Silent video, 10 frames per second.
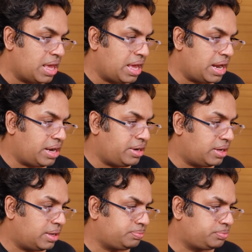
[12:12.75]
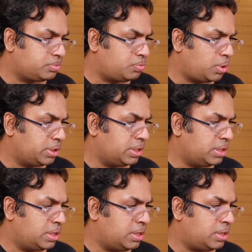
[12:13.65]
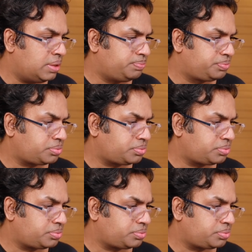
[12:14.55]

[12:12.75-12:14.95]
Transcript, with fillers: and uh, what uh,